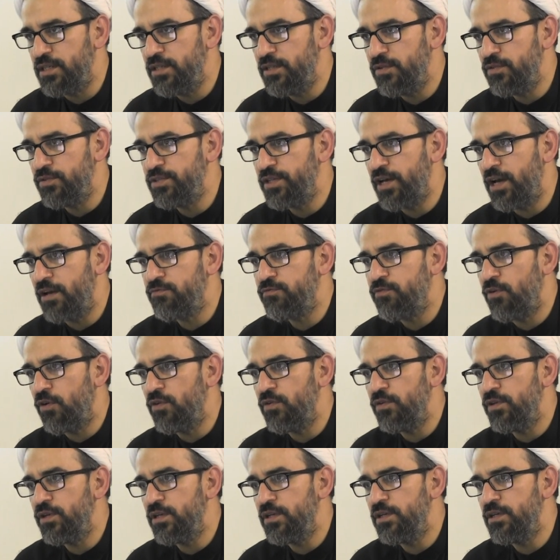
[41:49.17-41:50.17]
You know, they are
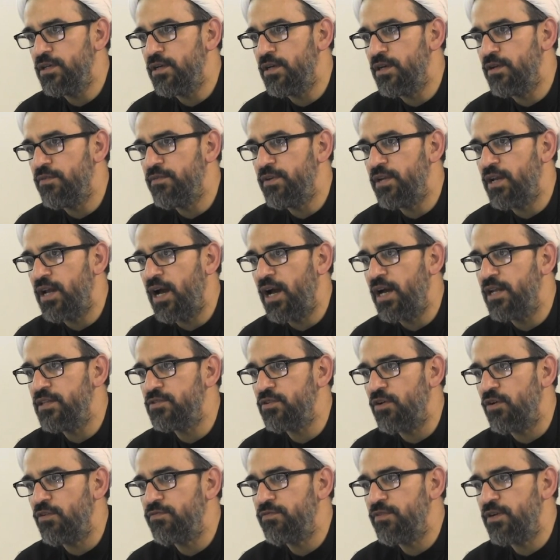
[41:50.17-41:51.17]
following a
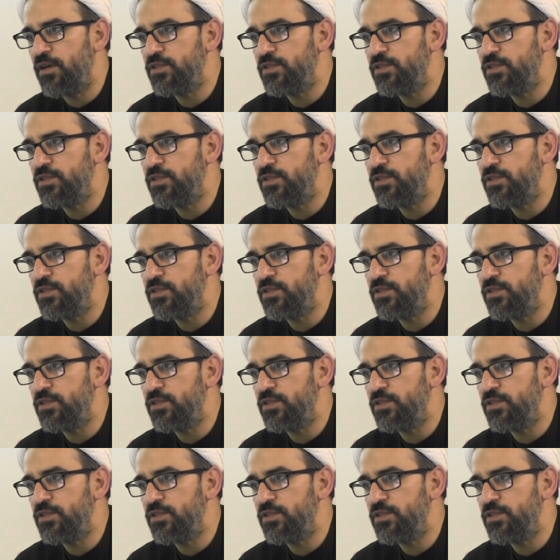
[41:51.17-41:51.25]
wilayat of